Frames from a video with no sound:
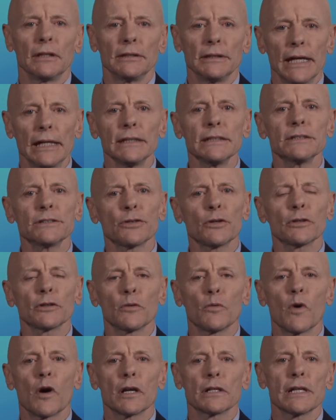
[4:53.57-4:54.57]
Dailies
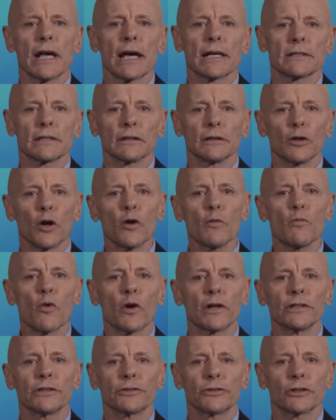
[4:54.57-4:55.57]
Total 1 has a low
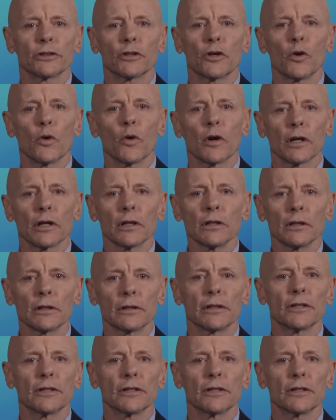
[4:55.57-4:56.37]
moisture core